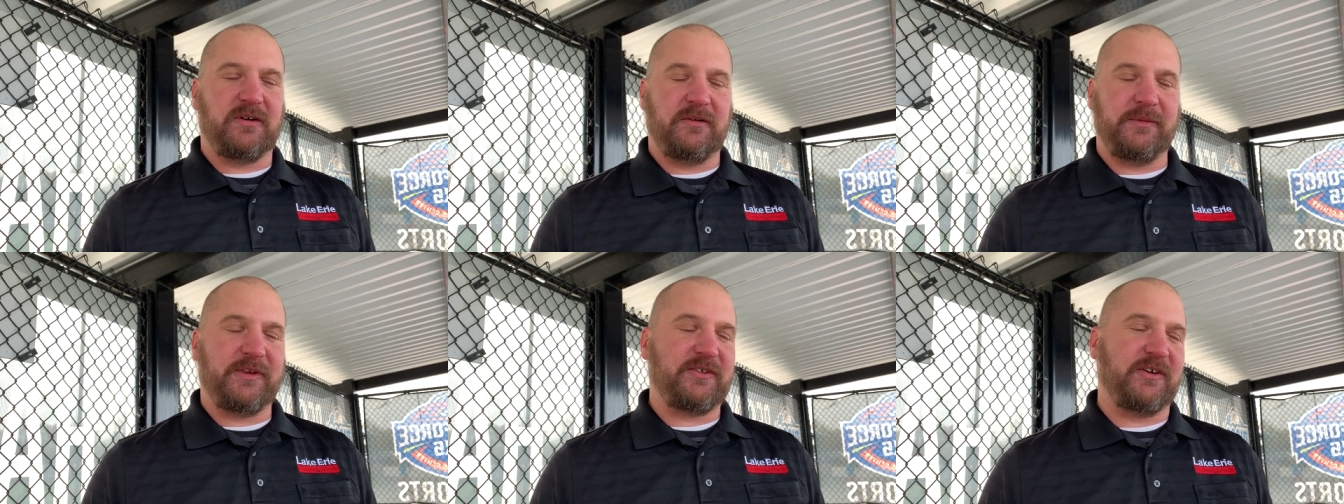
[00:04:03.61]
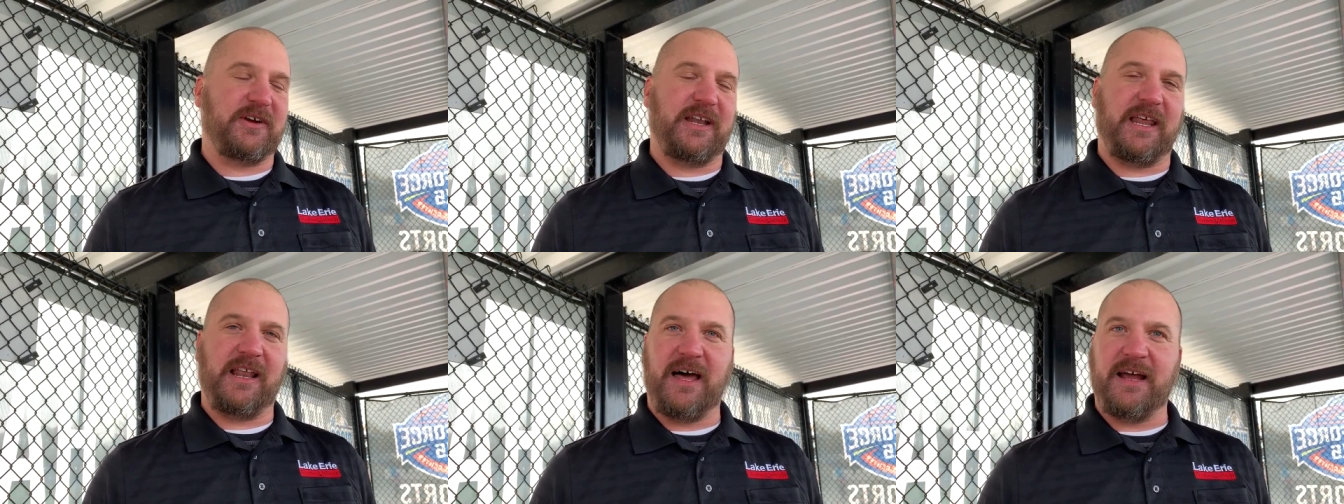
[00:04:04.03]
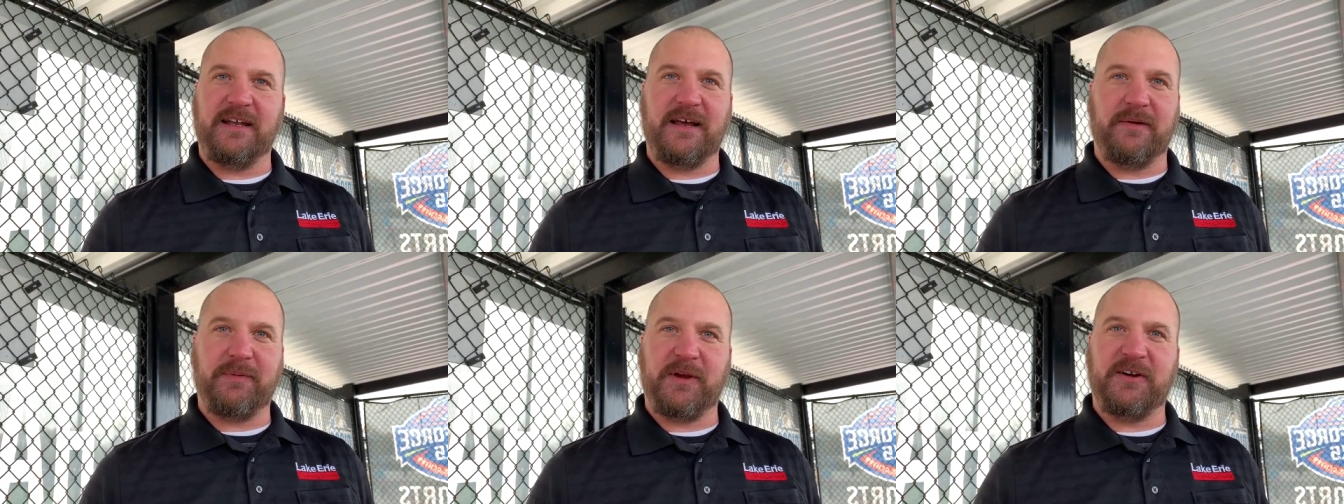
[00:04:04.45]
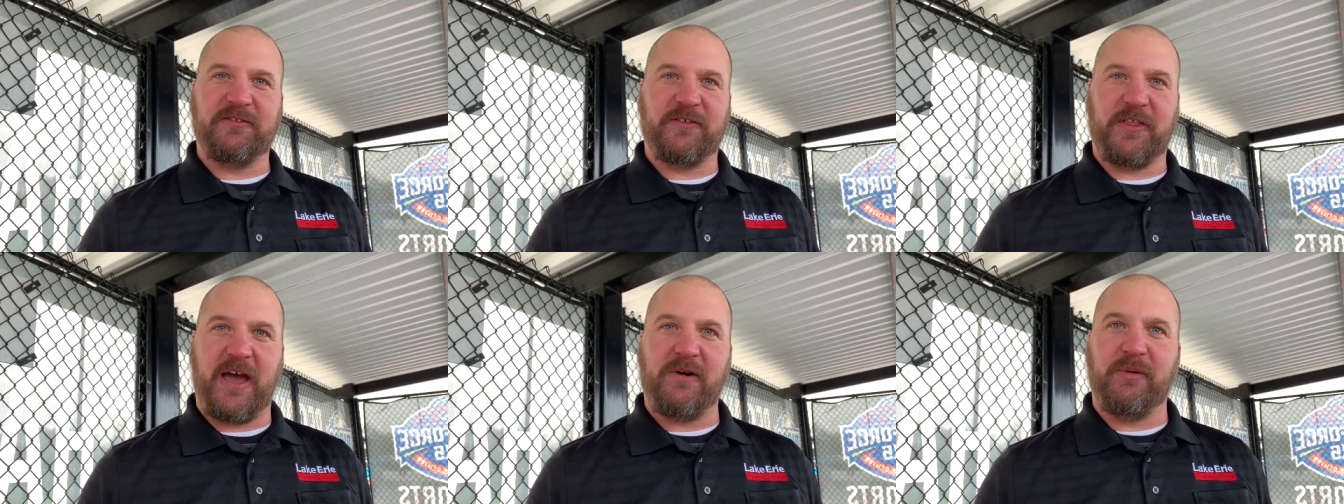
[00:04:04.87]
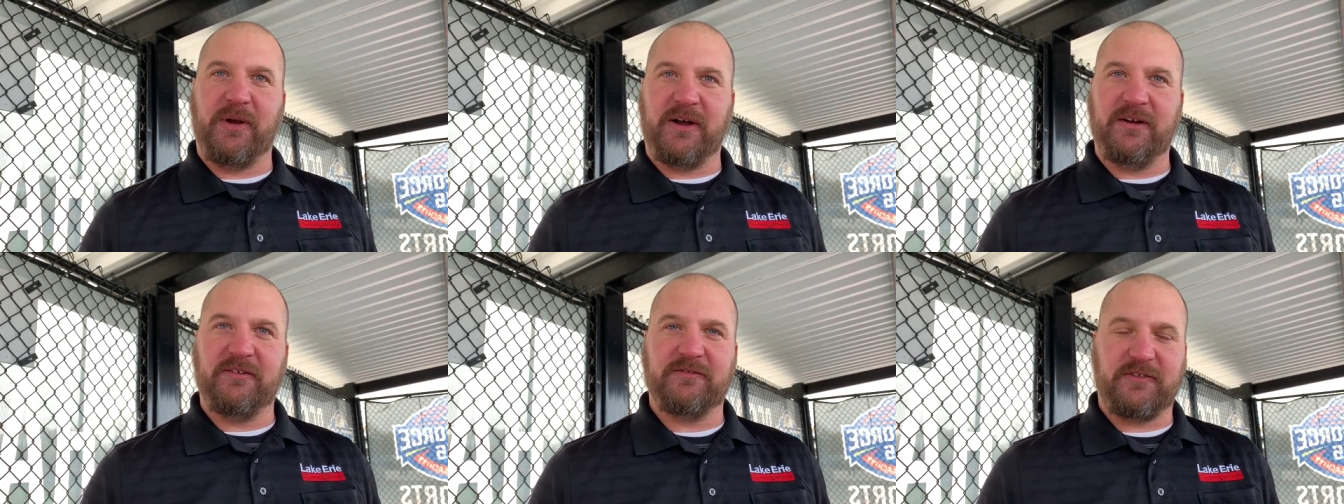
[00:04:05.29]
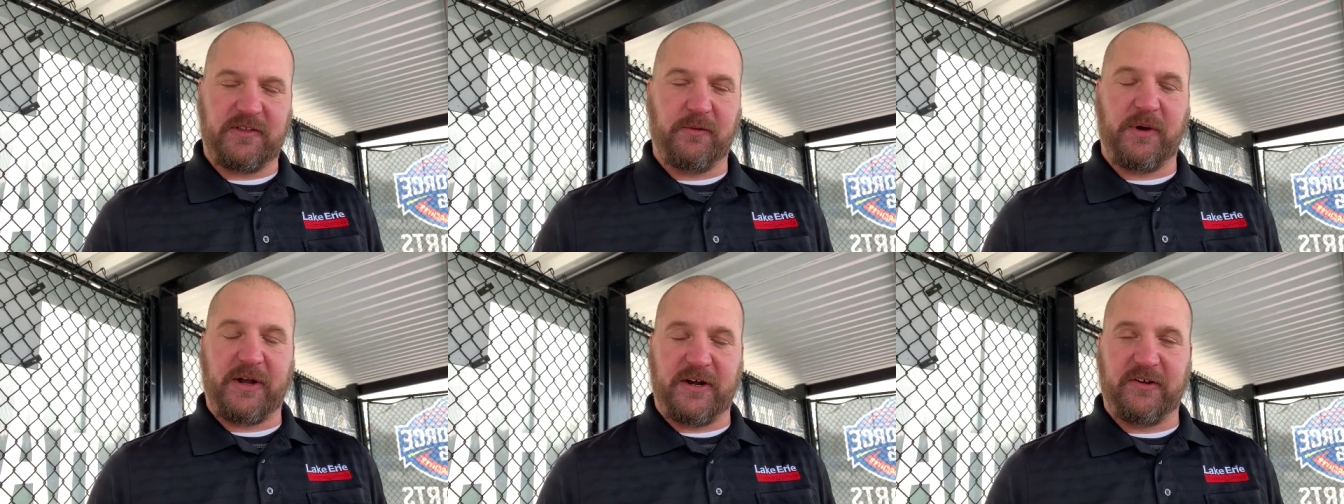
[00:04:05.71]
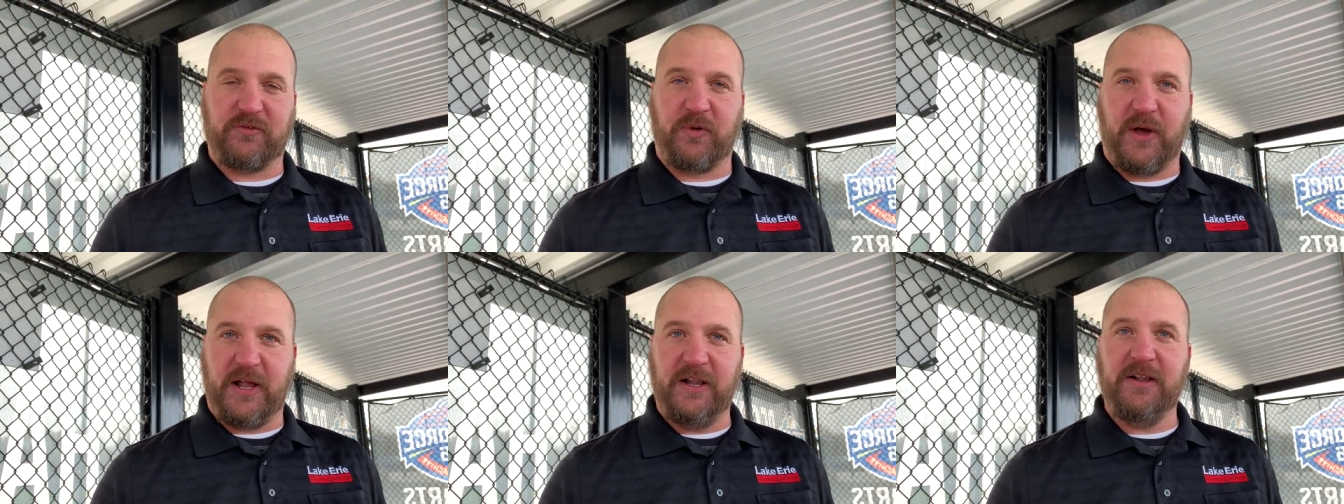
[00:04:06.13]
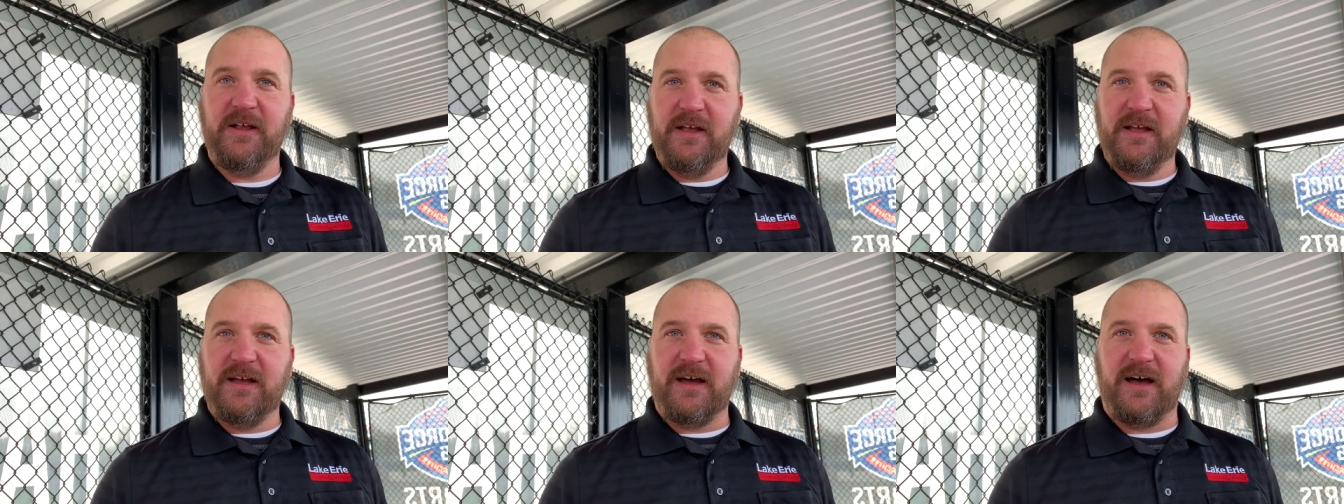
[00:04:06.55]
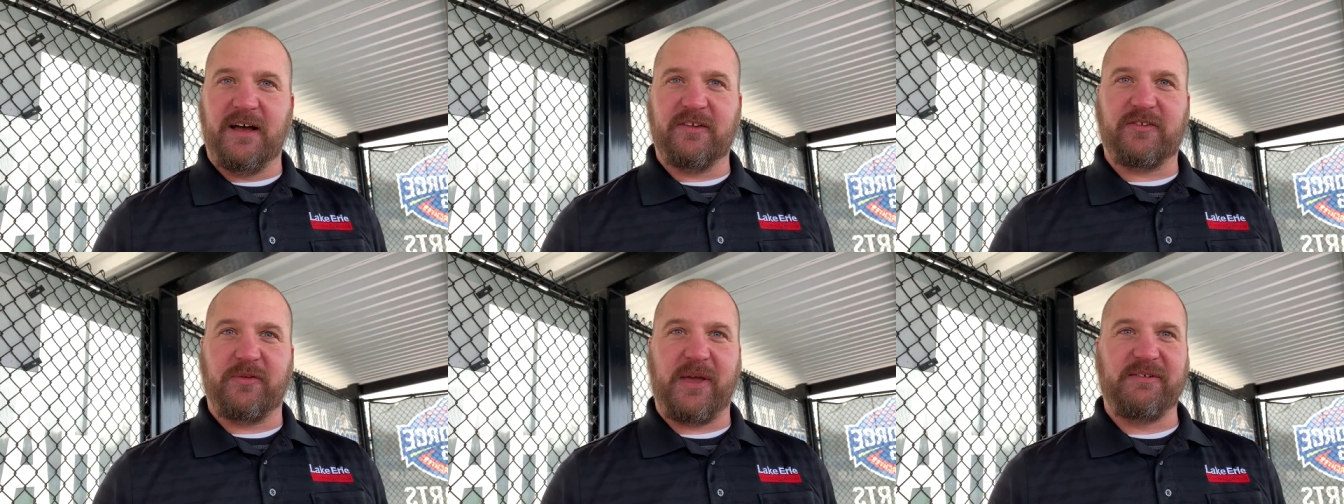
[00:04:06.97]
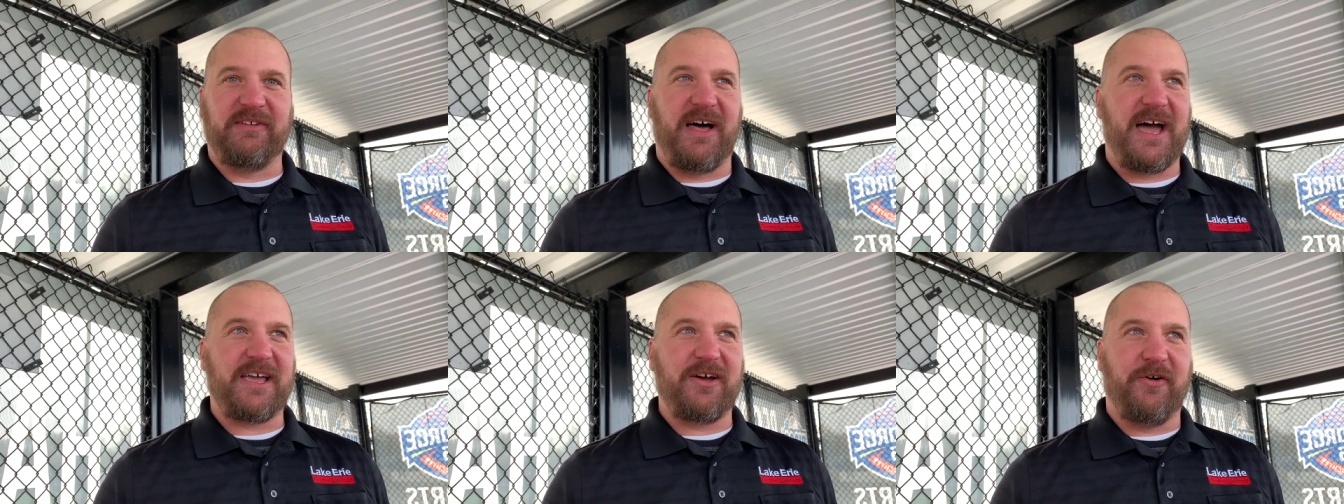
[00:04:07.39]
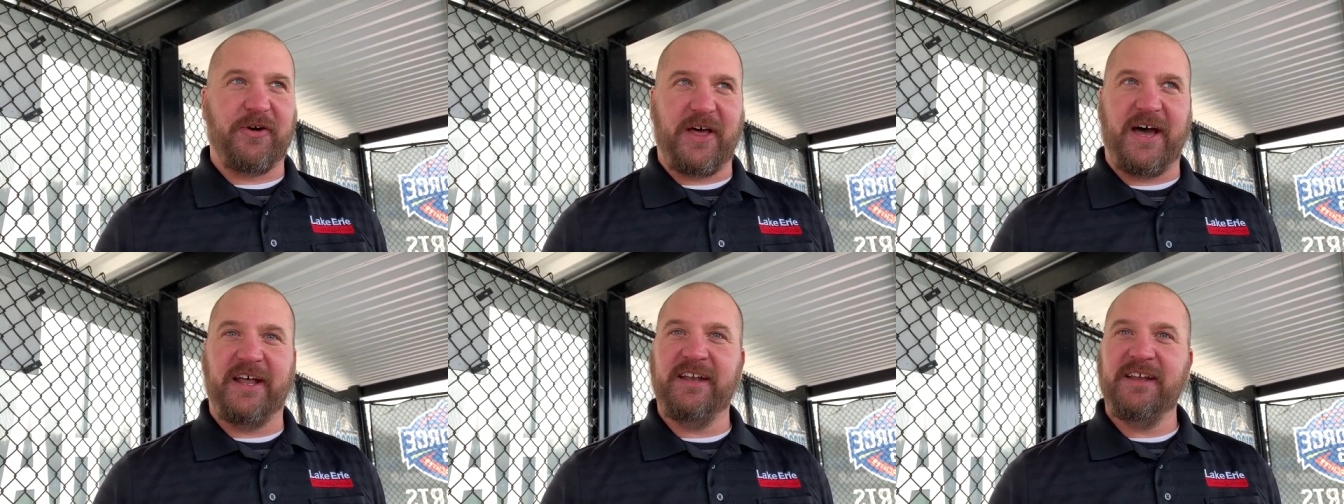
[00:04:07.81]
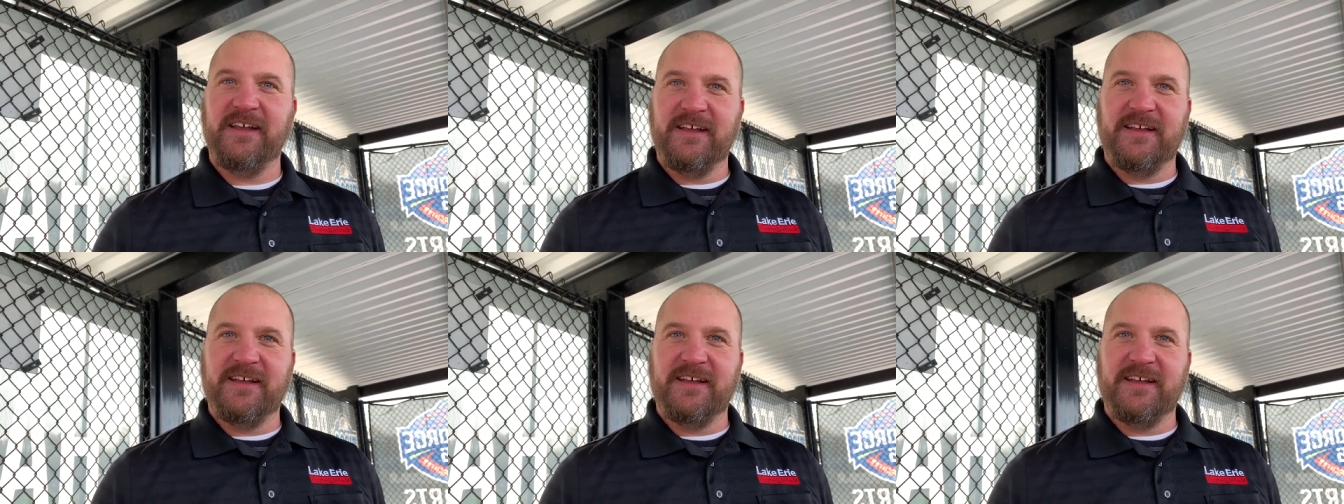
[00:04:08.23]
tournaments are getting lined up here for that winter for the winter as well. so we have a lot going on.